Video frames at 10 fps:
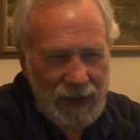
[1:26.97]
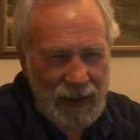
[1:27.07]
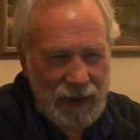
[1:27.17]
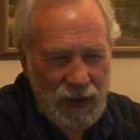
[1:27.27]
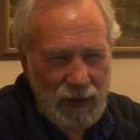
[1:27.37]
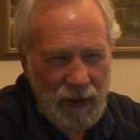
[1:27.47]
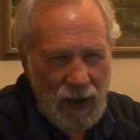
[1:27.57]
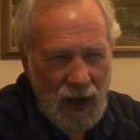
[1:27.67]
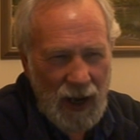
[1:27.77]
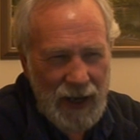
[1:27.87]
He said,
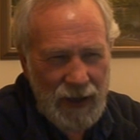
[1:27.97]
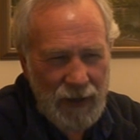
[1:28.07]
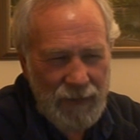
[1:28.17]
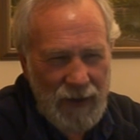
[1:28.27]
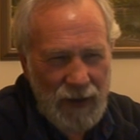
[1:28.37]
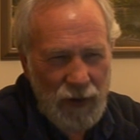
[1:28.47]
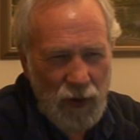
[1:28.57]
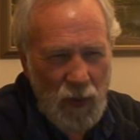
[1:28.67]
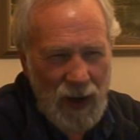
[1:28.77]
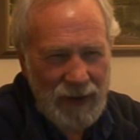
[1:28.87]
I and the Father are
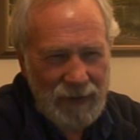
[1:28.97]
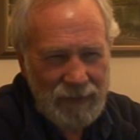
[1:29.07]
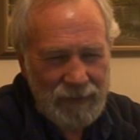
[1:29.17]
one.